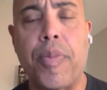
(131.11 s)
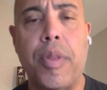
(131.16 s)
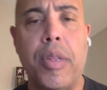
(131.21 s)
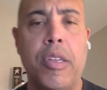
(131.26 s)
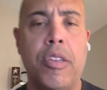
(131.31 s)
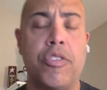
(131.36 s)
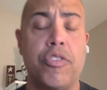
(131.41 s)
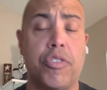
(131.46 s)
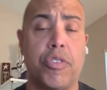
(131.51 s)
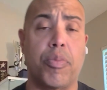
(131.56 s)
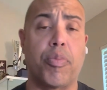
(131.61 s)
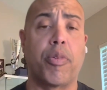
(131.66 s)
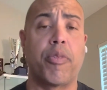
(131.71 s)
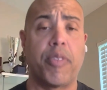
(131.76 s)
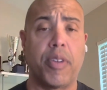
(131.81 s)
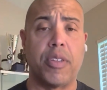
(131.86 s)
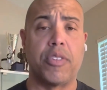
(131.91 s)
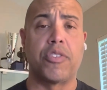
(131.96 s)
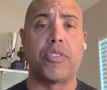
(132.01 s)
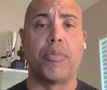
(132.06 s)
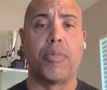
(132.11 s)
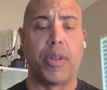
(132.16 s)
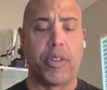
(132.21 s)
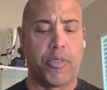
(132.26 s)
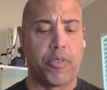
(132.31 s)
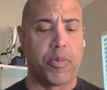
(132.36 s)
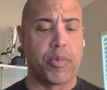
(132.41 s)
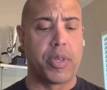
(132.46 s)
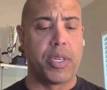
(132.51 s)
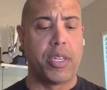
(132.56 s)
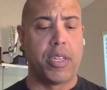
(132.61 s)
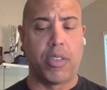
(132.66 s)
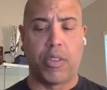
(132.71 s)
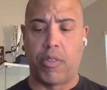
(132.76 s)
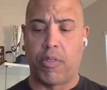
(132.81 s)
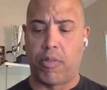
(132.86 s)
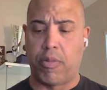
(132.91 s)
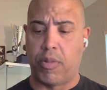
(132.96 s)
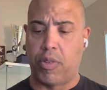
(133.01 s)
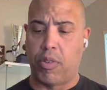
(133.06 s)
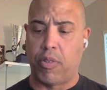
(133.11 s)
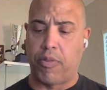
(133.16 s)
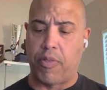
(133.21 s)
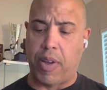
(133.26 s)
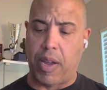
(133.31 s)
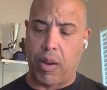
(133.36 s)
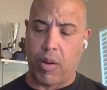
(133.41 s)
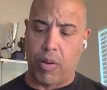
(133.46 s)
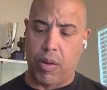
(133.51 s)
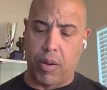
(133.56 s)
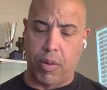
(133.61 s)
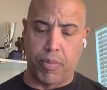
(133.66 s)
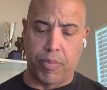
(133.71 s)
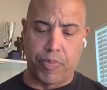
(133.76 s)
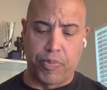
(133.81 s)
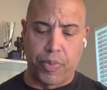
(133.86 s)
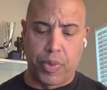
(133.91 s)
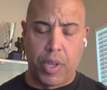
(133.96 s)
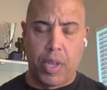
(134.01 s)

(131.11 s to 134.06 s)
is to prevent somebody from getting your firearm.